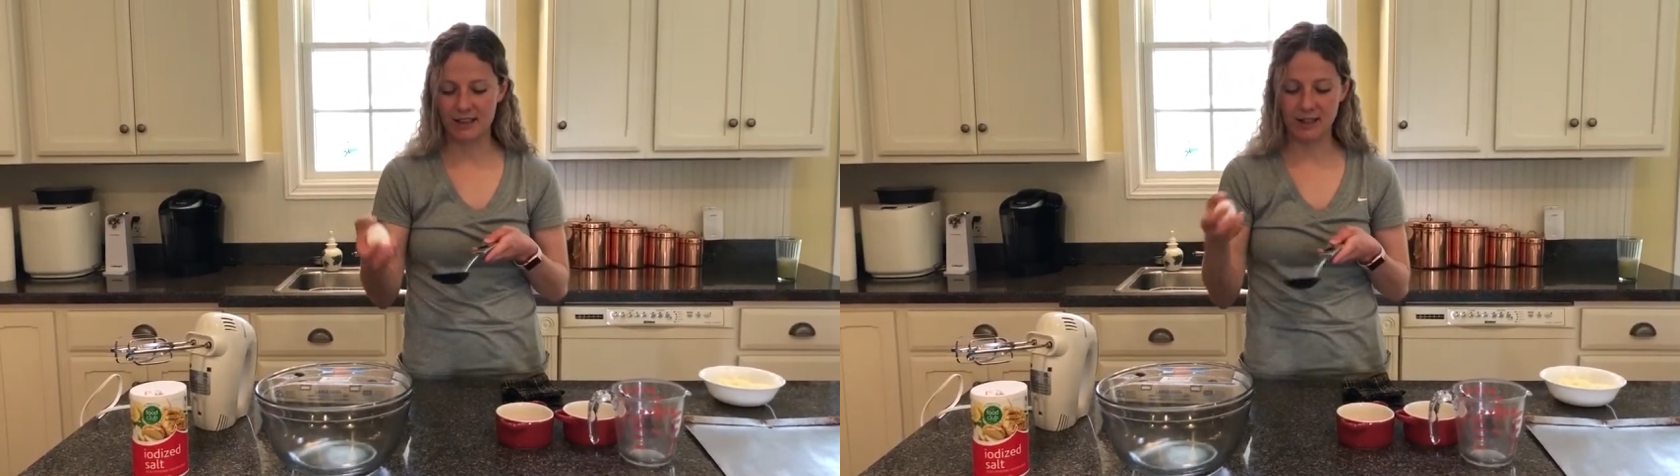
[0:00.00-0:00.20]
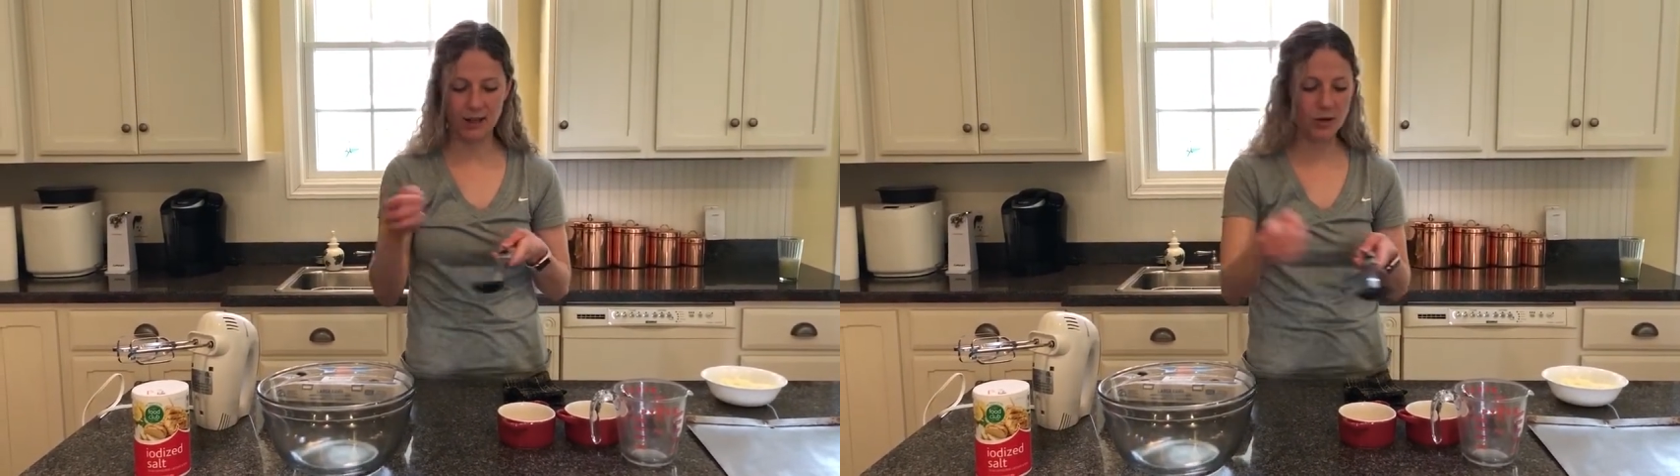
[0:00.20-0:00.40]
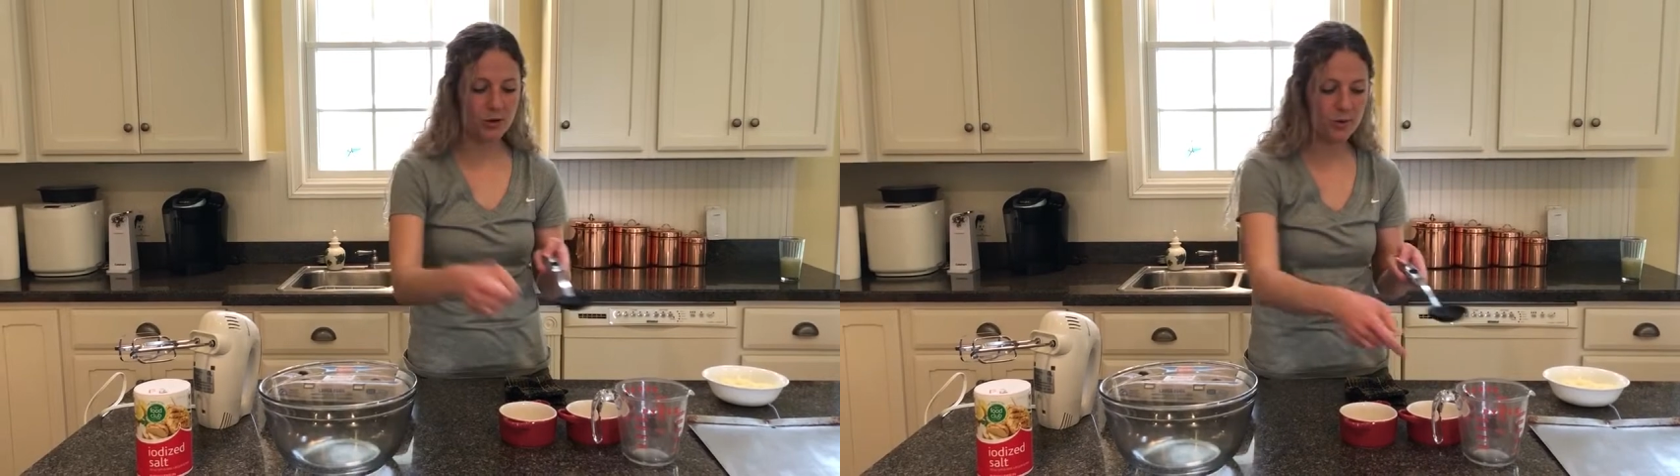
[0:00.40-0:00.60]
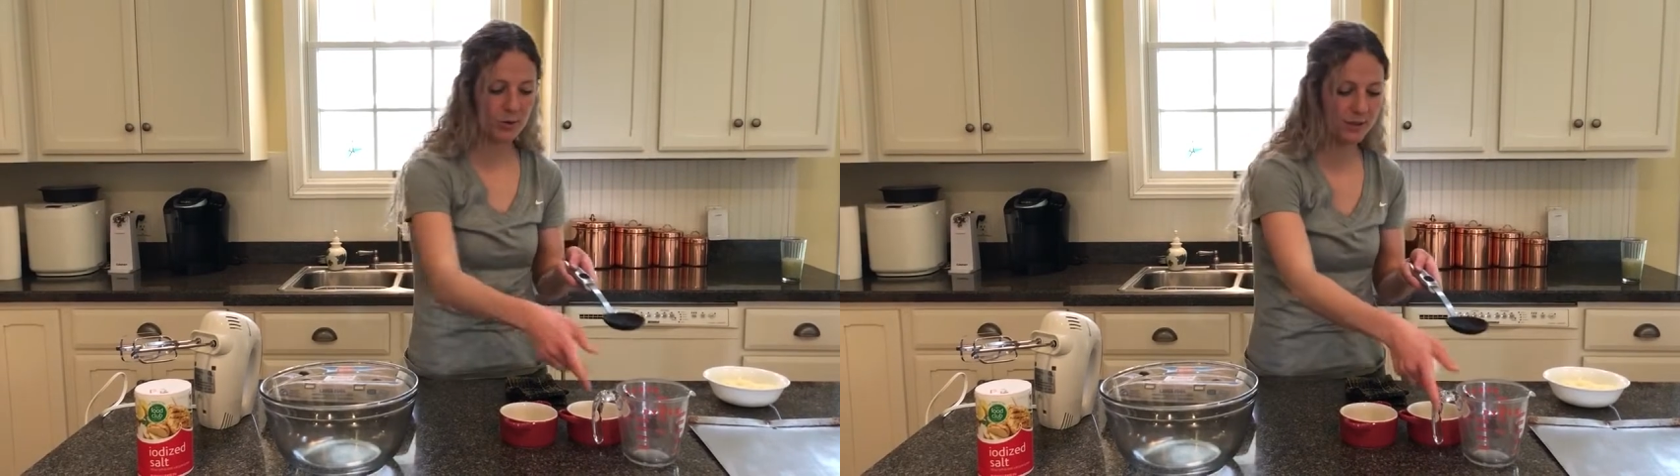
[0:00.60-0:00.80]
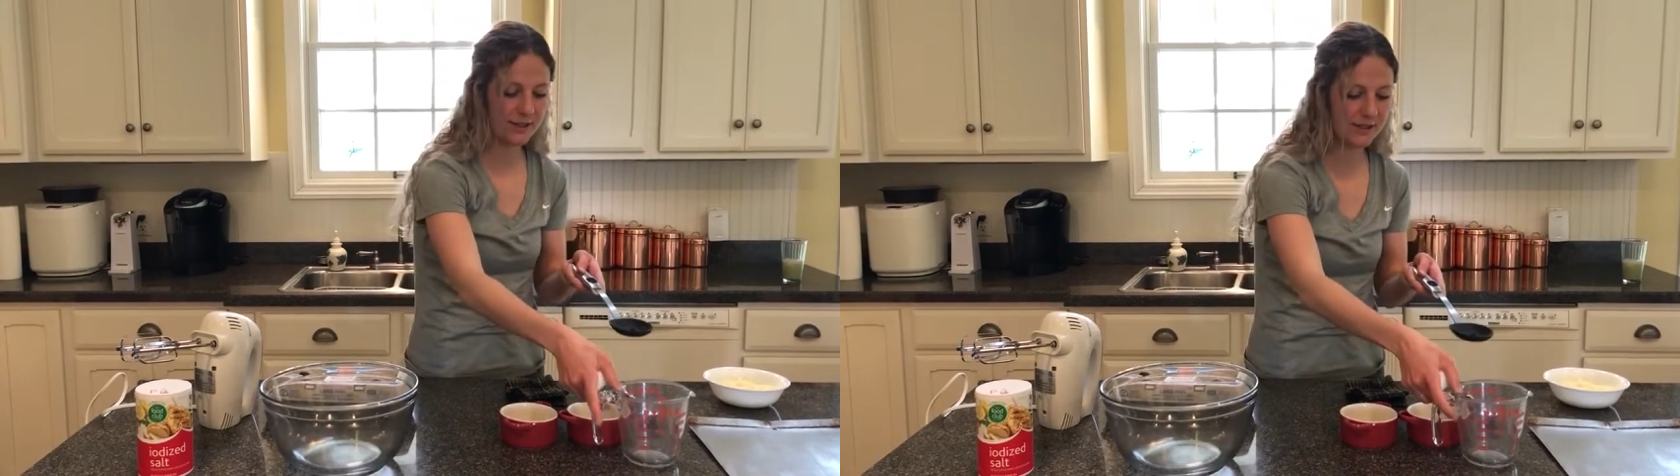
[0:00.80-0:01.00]
The yolk
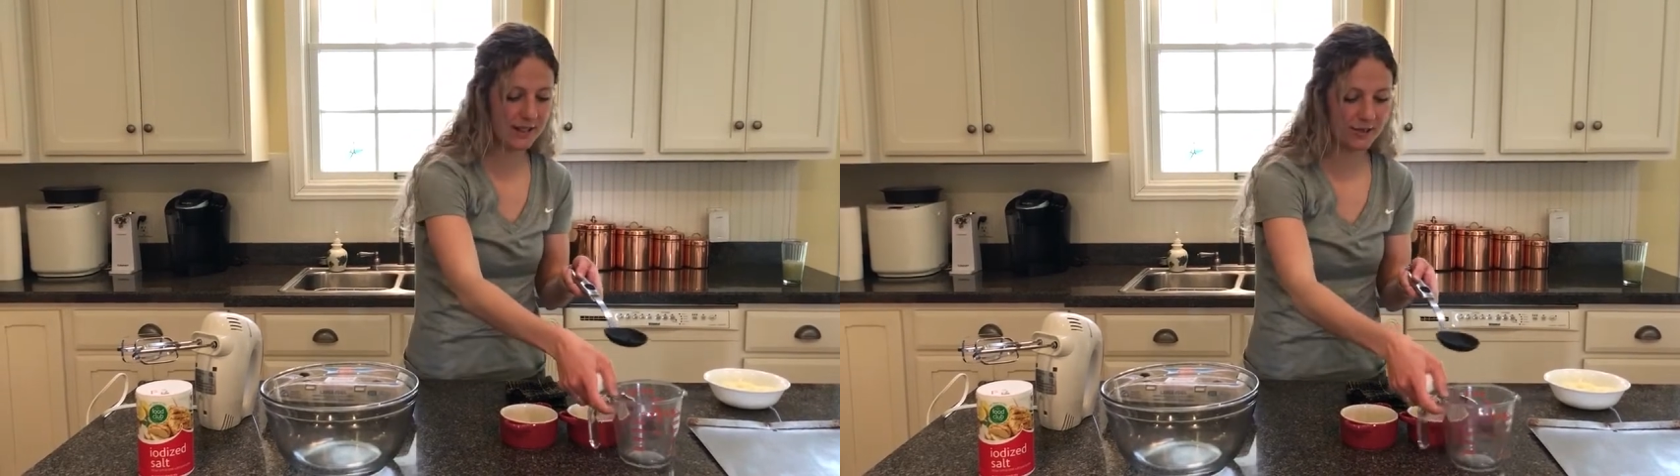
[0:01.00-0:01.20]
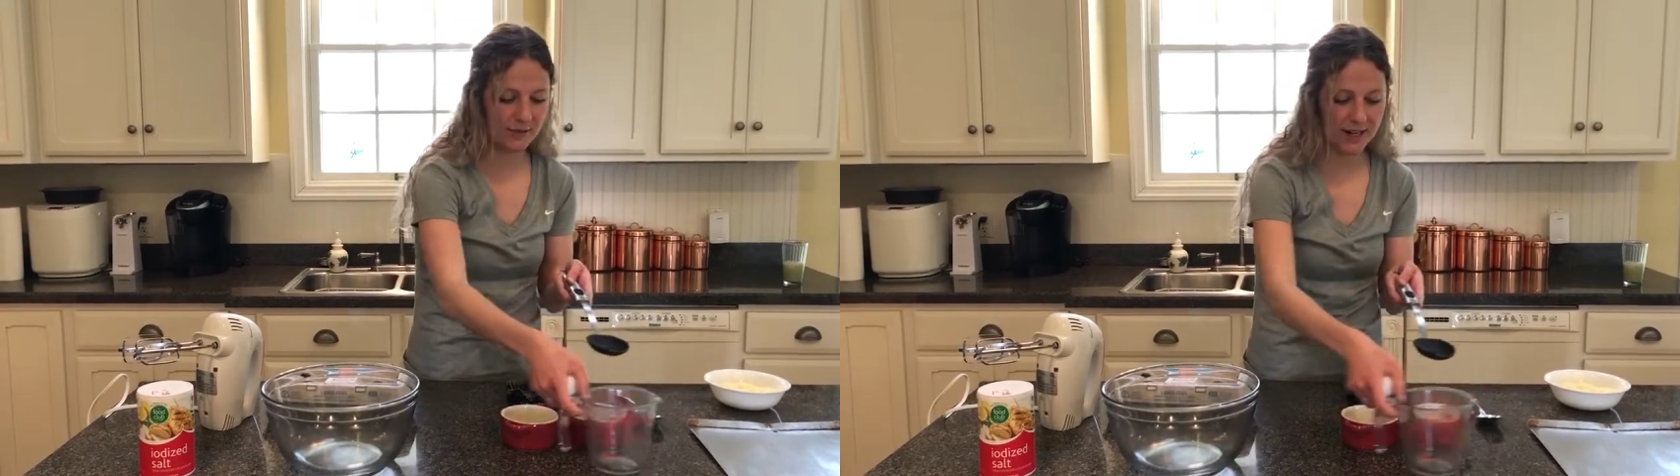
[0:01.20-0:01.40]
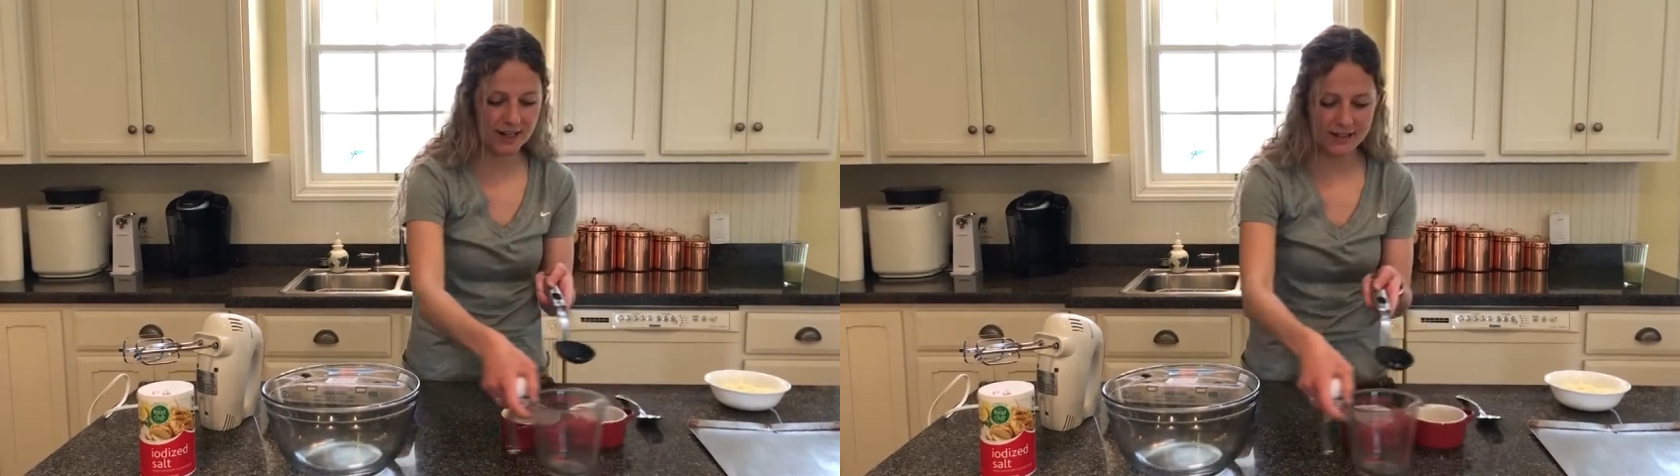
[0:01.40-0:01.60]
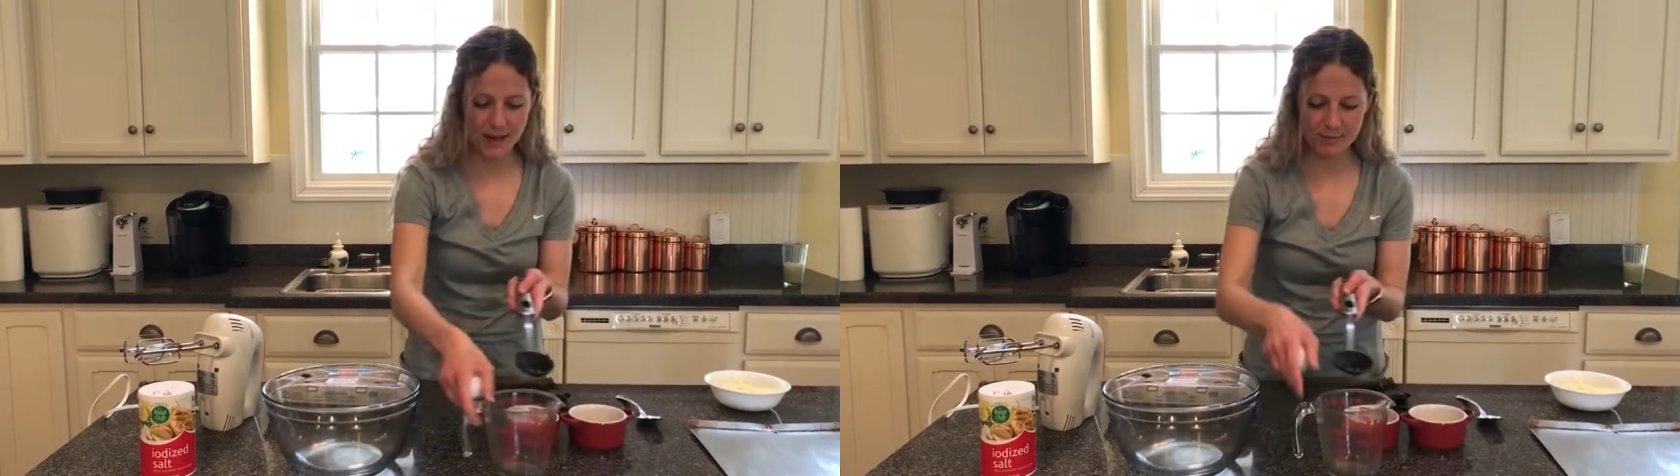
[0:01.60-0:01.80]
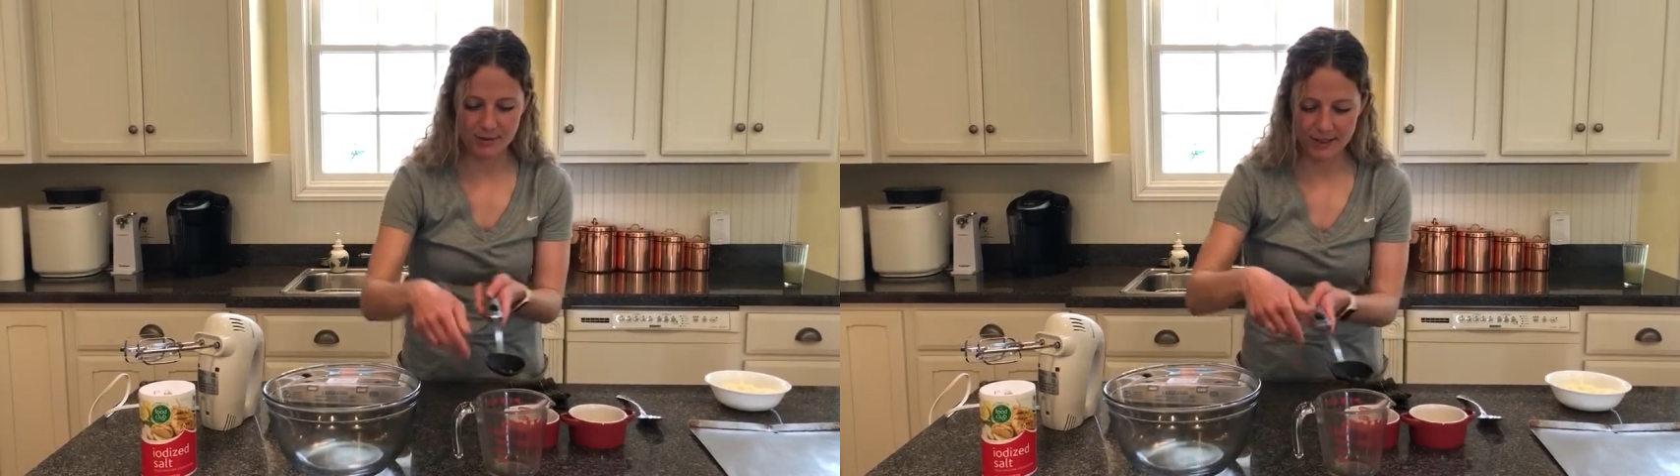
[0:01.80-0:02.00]
will sit right on
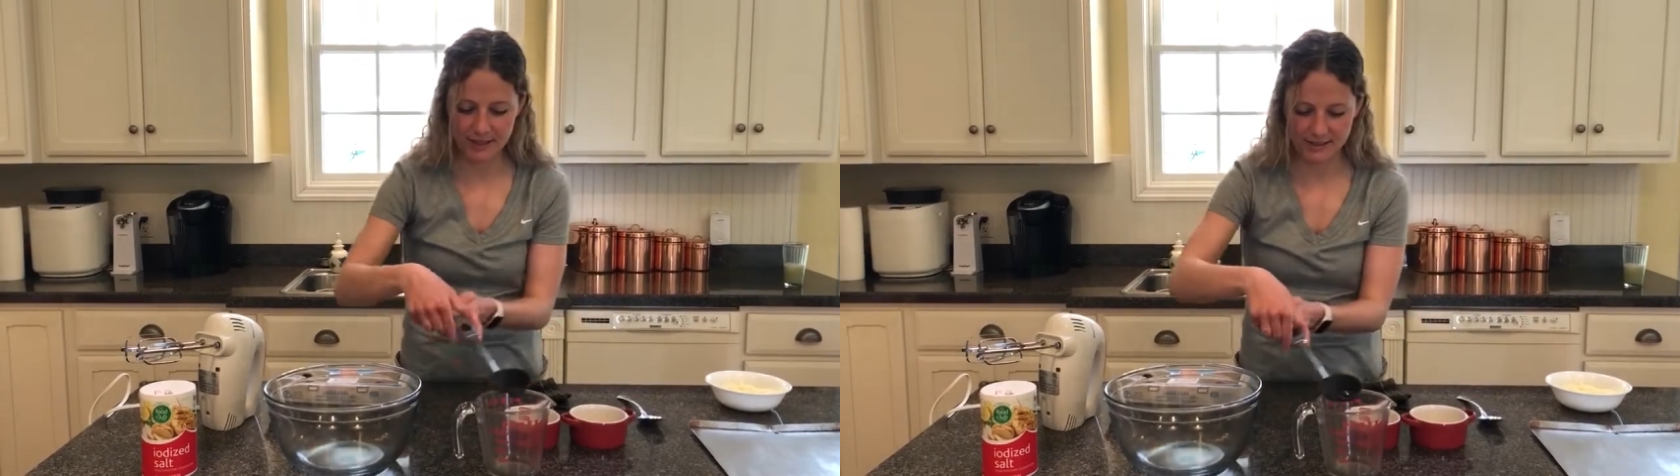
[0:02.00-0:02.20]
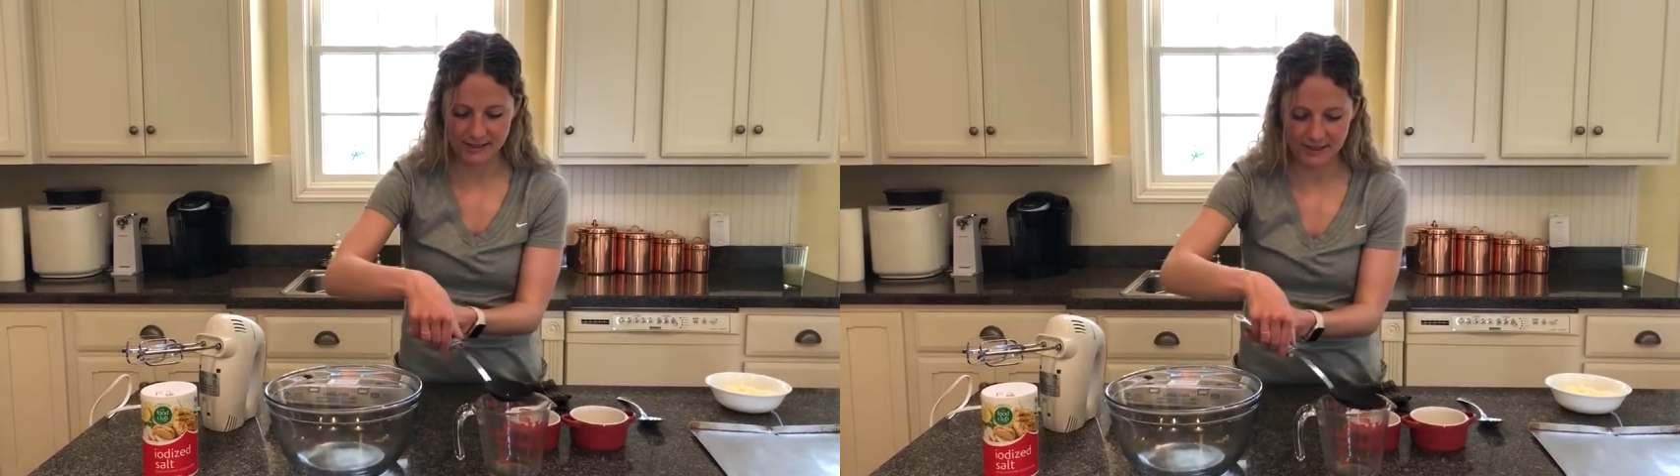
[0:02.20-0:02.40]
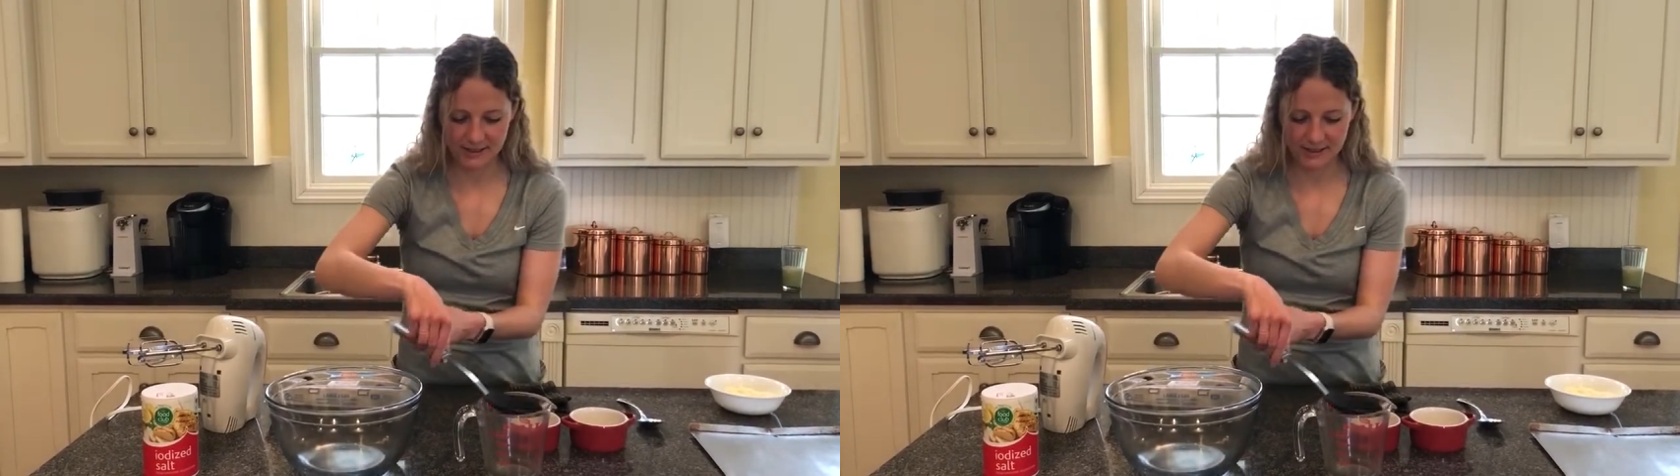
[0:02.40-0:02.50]
top of this